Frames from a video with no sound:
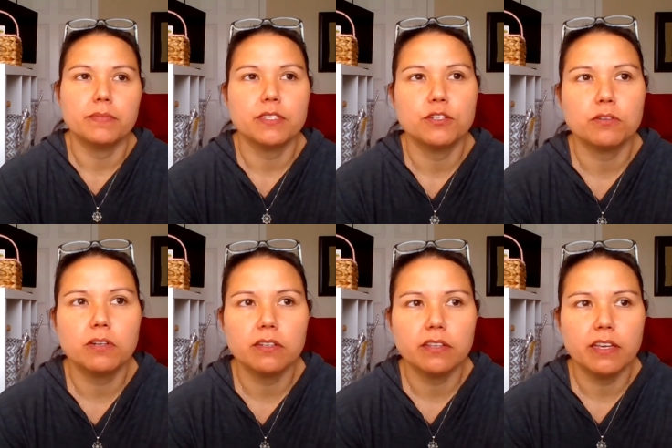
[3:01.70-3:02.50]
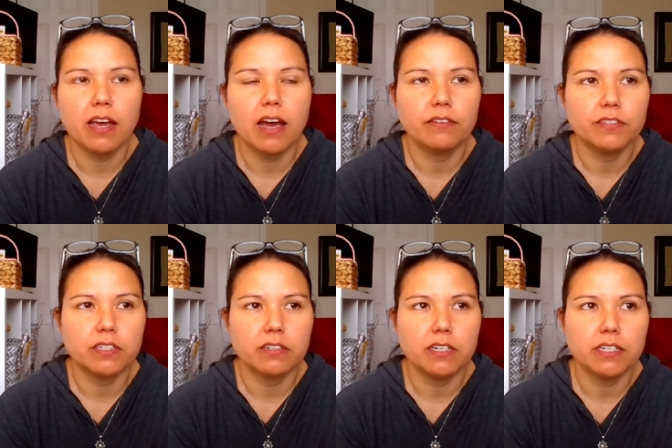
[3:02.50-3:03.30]
Shortly
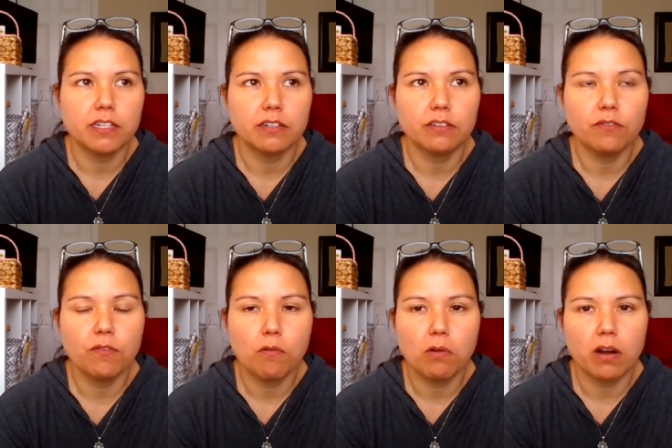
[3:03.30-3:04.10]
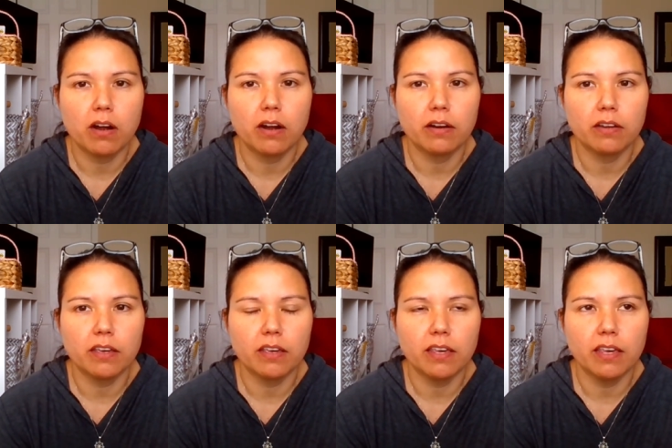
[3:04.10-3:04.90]
after he turned 4,
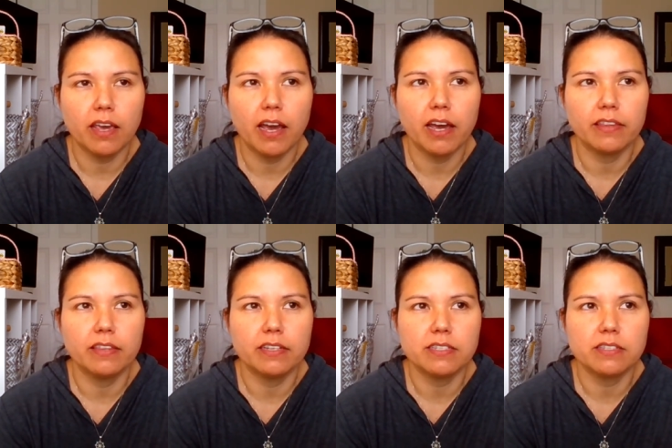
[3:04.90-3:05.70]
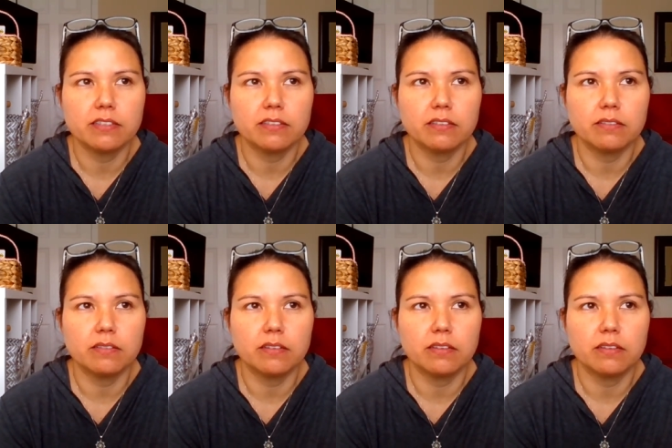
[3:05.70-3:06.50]
he had this
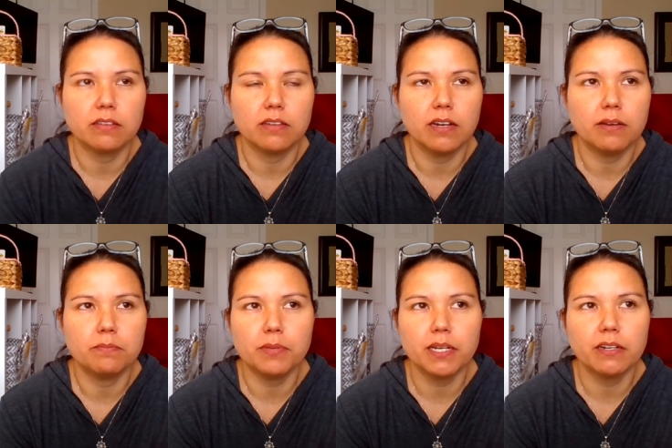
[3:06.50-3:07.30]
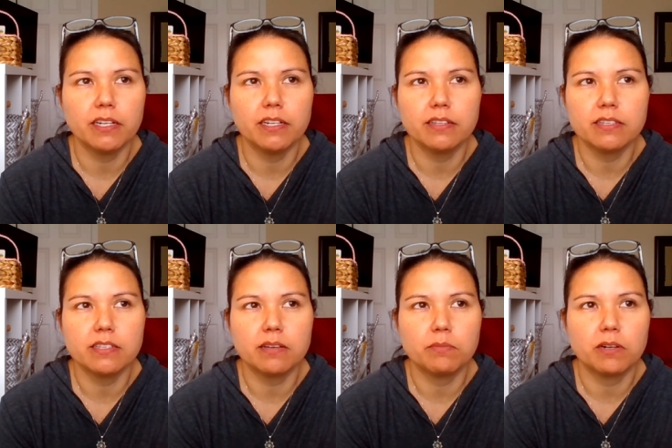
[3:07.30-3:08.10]
period in the
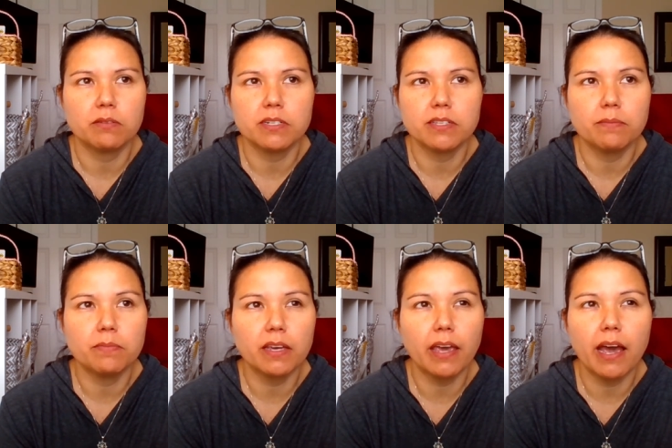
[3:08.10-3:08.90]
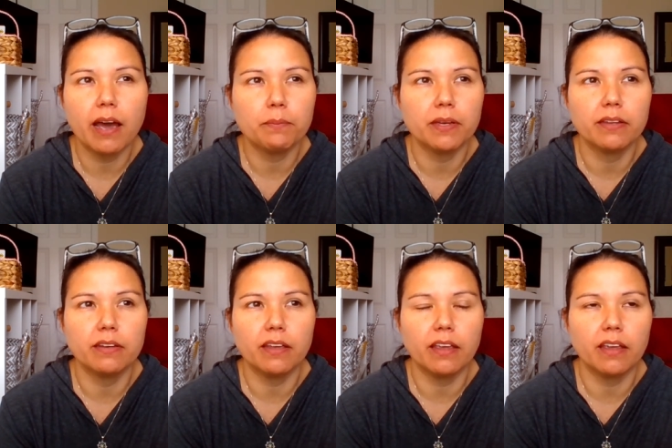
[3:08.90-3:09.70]
summer where something
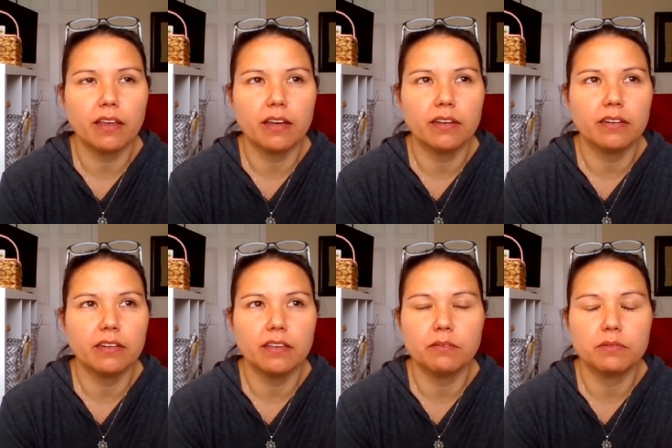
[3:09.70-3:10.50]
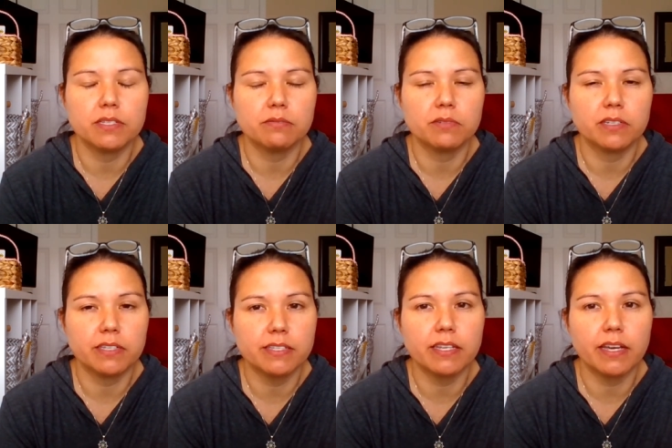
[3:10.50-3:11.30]
happened and he was
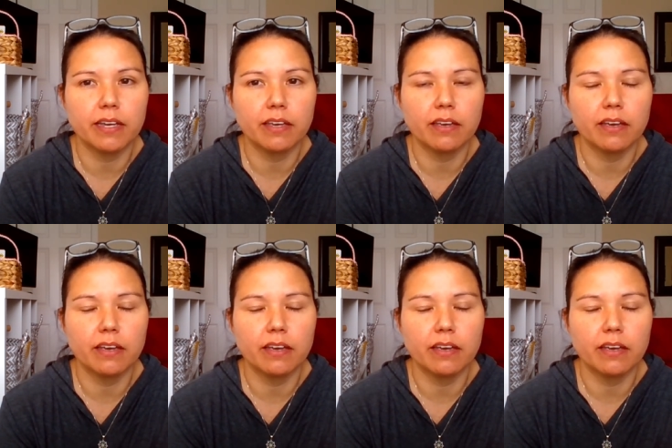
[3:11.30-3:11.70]
really sick.